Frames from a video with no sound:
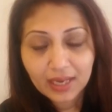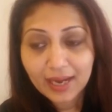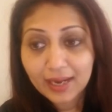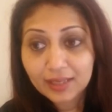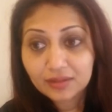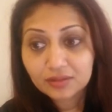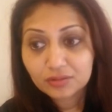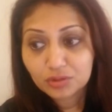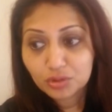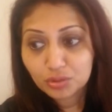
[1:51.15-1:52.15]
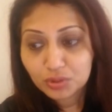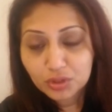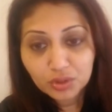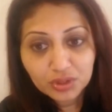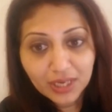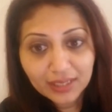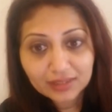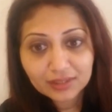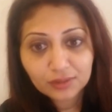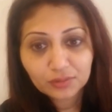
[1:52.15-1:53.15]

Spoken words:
and to the society,